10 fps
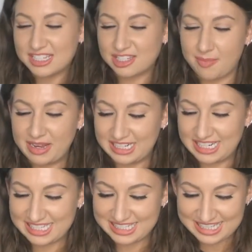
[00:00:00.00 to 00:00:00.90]
So I mean,
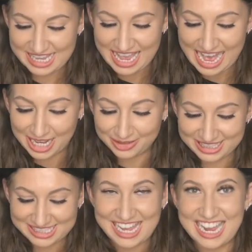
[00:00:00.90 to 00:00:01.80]
let's see how
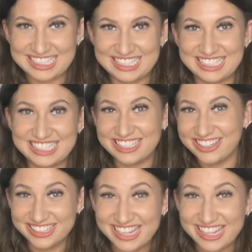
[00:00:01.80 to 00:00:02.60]
this actually turns